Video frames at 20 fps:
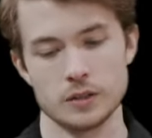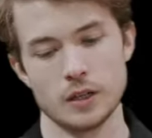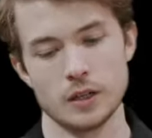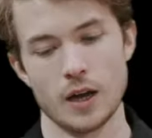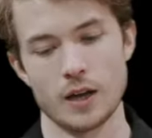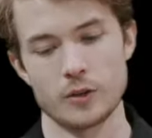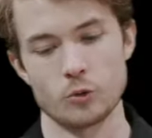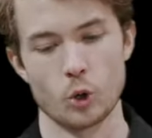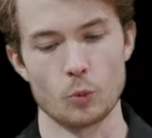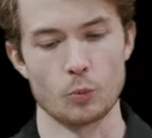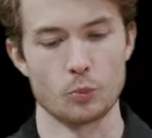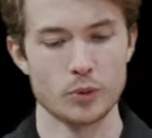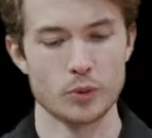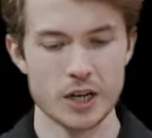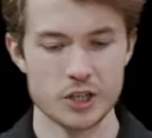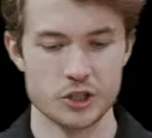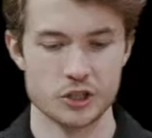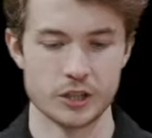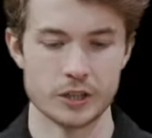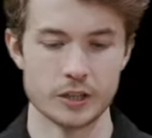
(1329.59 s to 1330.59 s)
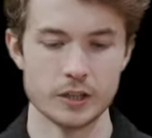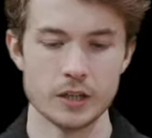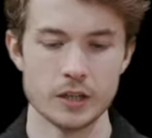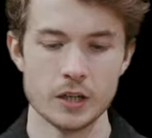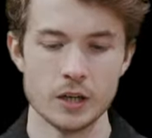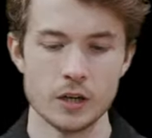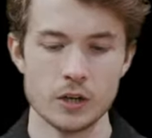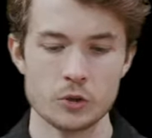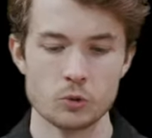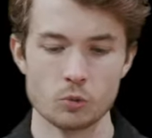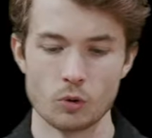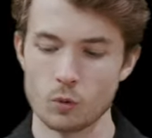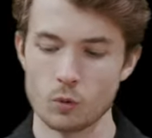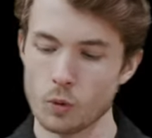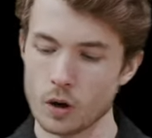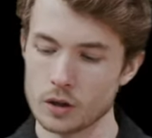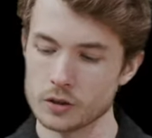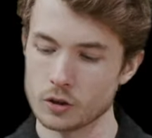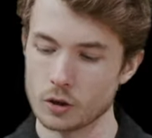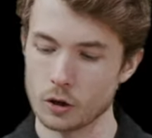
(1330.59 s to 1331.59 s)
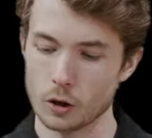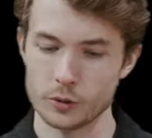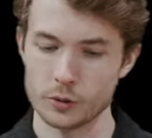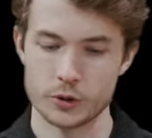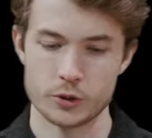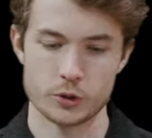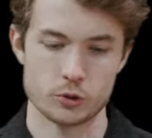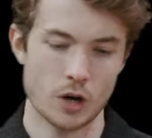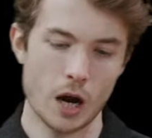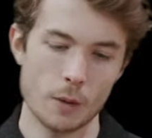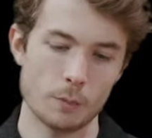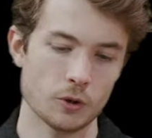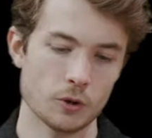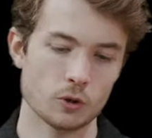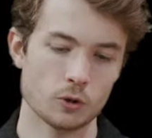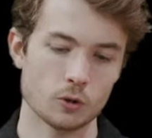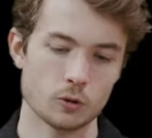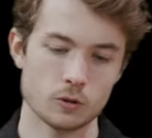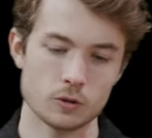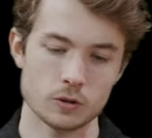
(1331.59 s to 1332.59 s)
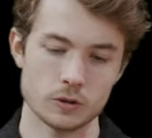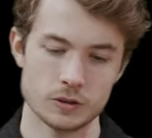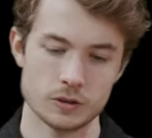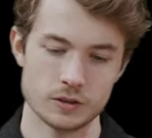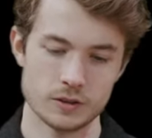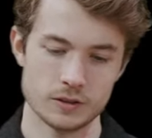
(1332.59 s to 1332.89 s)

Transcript: uh, nor pressure, nor one called tropical,